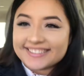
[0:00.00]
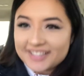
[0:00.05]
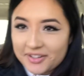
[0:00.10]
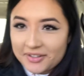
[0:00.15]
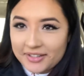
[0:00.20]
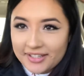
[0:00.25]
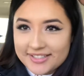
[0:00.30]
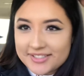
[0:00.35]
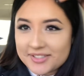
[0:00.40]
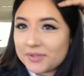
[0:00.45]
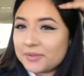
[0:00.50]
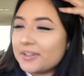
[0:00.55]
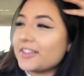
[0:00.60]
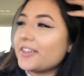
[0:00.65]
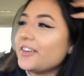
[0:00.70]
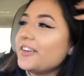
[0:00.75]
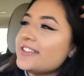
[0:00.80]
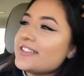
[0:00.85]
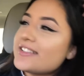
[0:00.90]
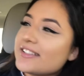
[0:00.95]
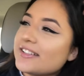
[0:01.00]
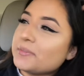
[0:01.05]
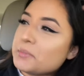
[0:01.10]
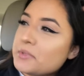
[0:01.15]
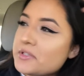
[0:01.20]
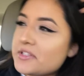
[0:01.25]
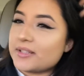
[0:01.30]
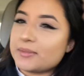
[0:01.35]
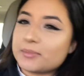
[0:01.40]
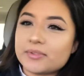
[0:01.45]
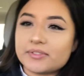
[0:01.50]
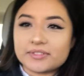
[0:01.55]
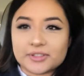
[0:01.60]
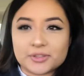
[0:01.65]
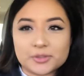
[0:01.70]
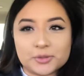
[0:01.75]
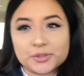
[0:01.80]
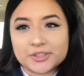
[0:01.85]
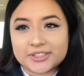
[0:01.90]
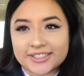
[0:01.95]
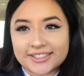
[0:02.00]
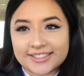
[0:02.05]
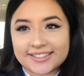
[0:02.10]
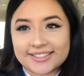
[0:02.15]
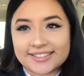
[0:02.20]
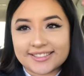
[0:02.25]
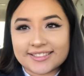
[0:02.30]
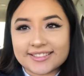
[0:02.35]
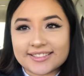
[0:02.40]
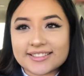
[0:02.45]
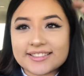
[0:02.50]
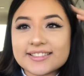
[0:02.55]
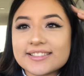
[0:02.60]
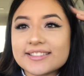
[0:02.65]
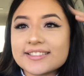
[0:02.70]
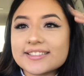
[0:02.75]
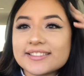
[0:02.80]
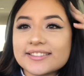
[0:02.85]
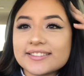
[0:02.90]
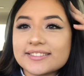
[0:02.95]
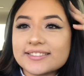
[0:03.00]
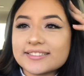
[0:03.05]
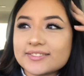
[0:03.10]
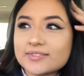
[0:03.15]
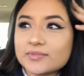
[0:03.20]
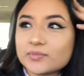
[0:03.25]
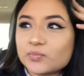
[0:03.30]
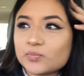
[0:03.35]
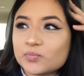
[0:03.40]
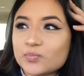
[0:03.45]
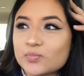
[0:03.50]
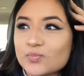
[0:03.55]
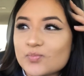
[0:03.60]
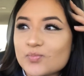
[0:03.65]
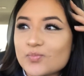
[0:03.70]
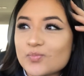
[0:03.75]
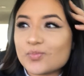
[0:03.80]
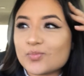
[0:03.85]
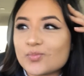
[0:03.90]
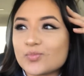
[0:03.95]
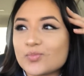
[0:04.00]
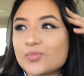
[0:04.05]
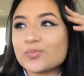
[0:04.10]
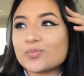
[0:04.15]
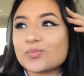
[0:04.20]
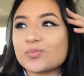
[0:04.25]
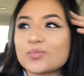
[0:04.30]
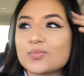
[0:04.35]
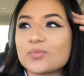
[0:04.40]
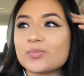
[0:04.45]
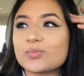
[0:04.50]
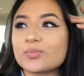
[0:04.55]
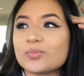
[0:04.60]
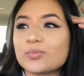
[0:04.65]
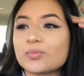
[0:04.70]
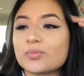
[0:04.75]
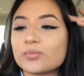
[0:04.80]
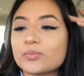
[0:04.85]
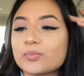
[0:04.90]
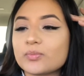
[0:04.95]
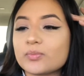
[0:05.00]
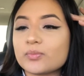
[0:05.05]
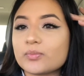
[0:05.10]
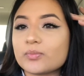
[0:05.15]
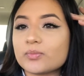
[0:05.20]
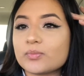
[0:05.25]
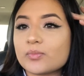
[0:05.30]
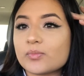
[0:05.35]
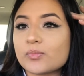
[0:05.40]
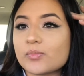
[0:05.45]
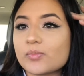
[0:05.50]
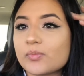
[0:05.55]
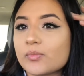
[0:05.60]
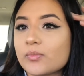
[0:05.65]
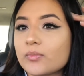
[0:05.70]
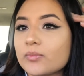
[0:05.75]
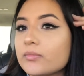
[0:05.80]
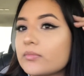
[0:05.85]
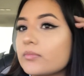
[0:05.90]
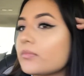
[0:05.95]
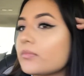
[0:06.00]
Okay, so we're going to the Museum of Illusions. Mm, Carter, Carter, Carter, Carter,